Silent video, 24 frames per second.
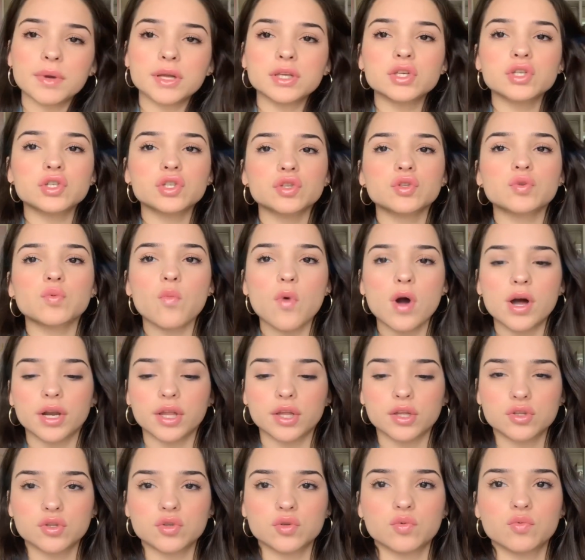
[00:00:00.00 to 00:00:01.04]
much just
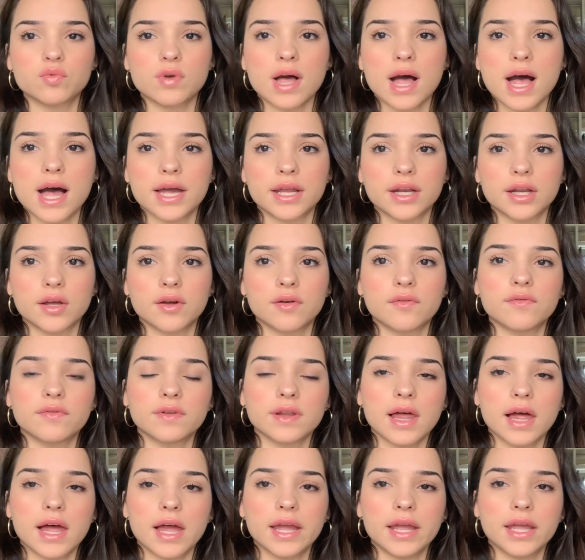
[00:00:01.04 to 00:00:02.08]
wanted to kind of
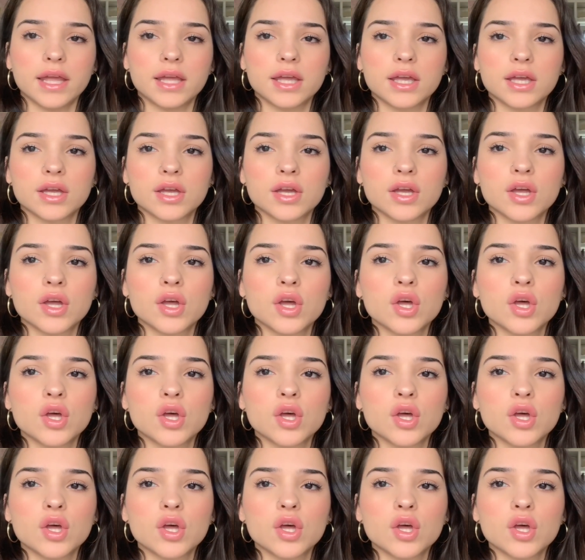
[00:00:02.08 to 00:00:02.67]
like